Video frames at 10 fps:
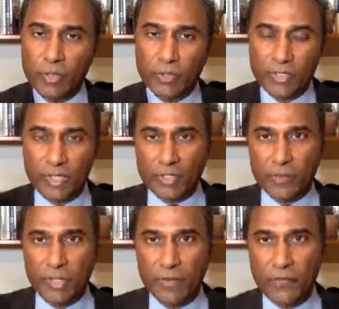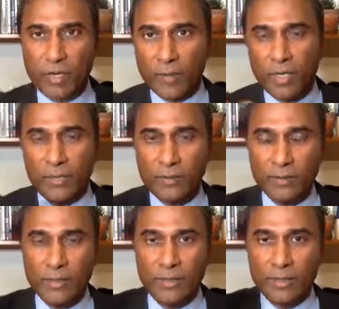And what you see here is Big Pharma
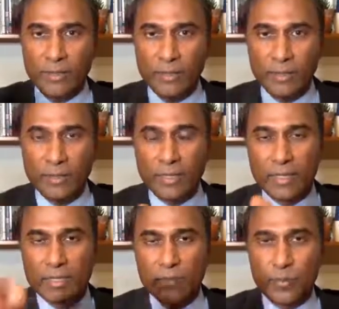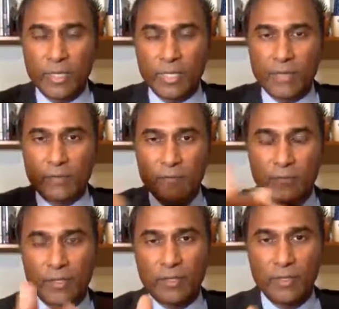is putting out the
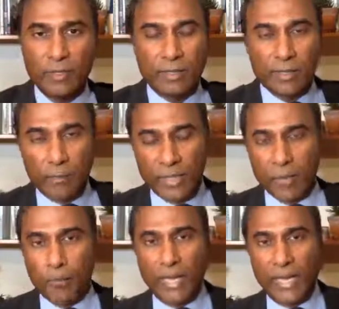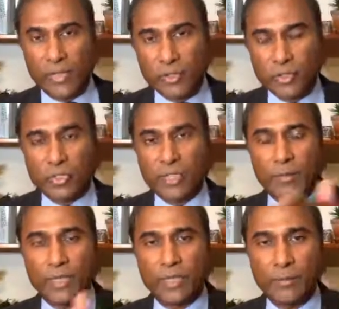fear. The big bankers are
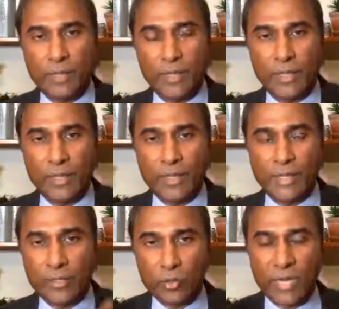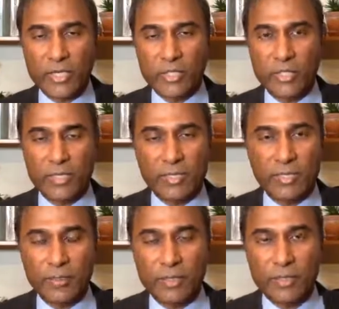coming on the behind and crashing the
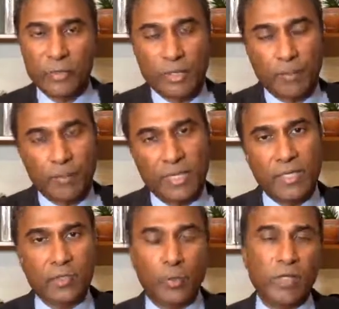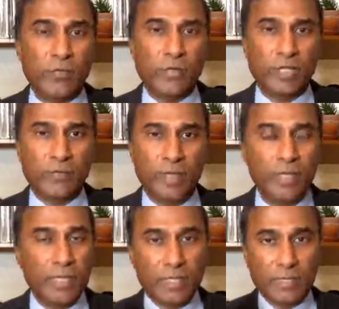economy. They're doing the biggest wealth
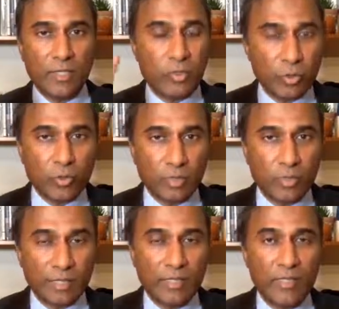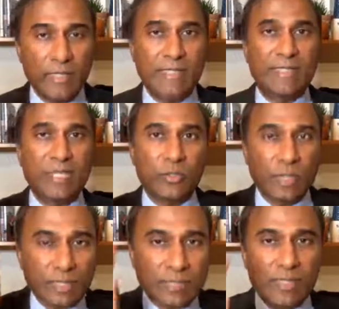transfer. It's not $2 trillion. It's
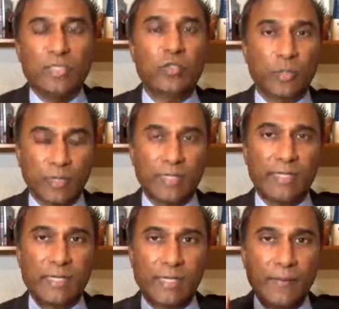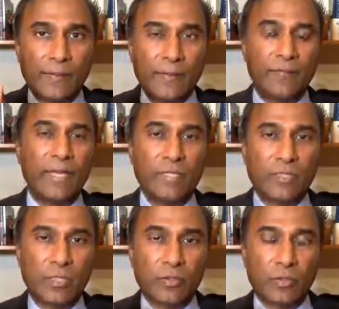actually $6 trillion that the Fed
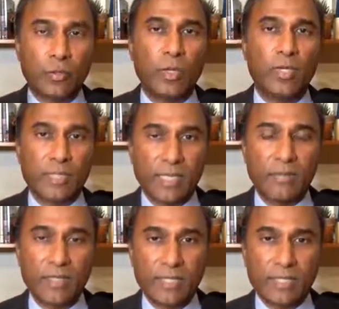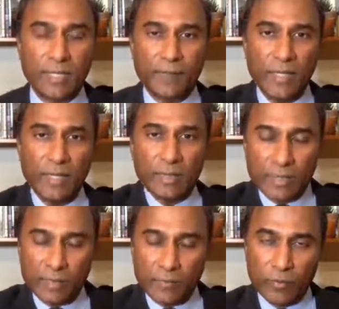is going to, through quantitative easing,
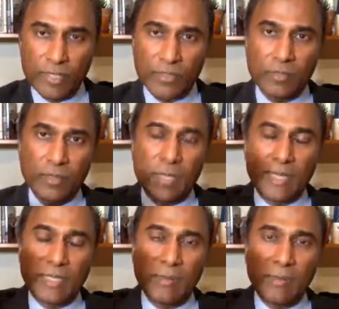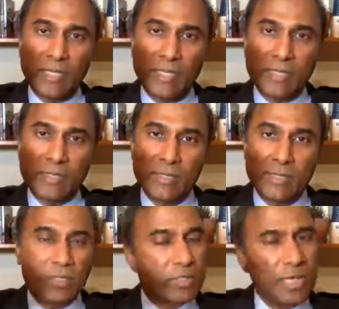give right to their banking buddies.
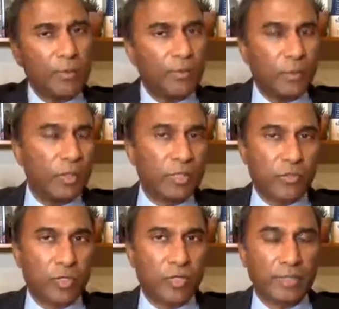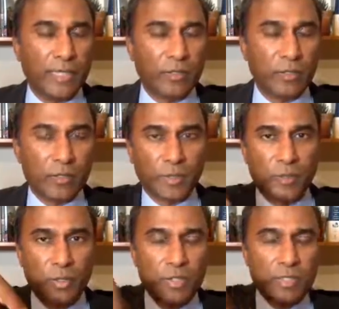Some of it will trickle down to us,
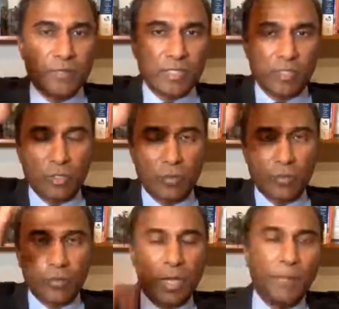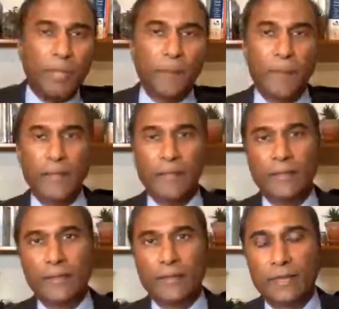but most of it's going to go prop up
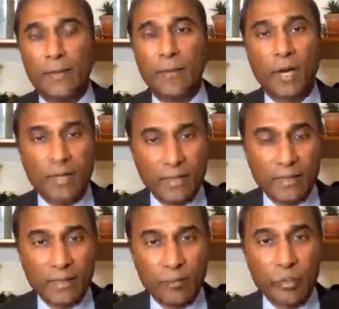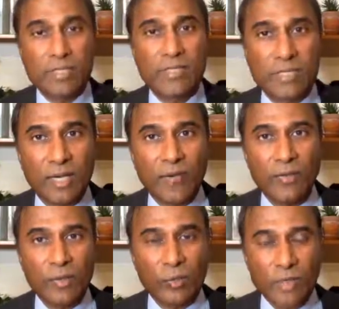a market which
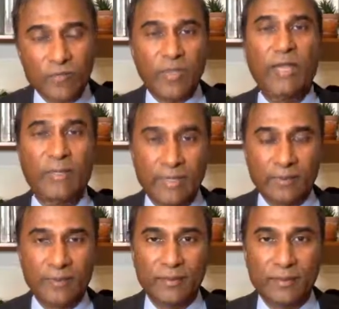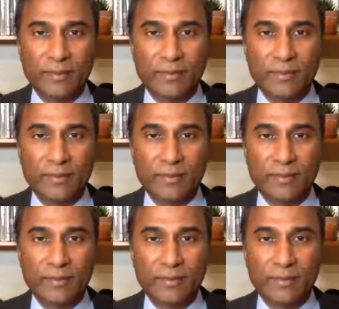itself was failing.